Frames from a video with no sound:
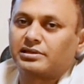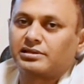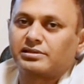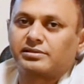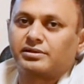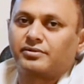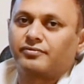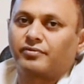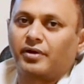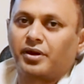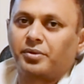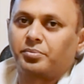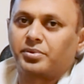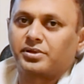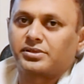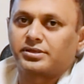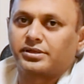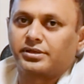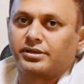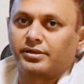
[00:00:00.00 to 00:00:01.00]
is less than
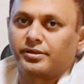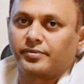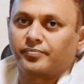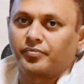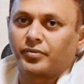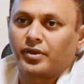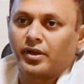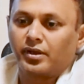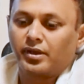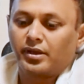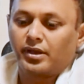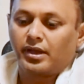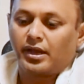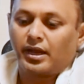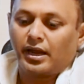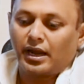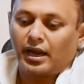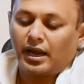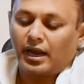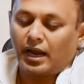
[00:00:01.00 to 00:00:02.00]
5%.
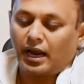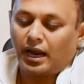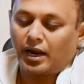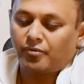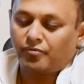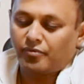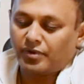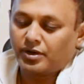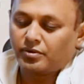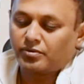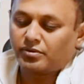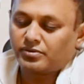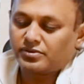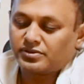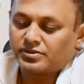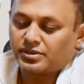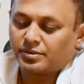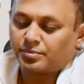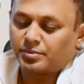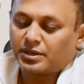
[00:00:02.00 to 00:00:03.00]
And whenever
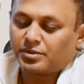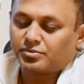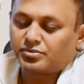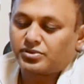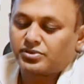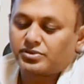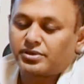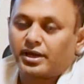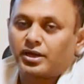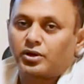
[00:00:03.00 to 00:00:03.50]
this epilepsy is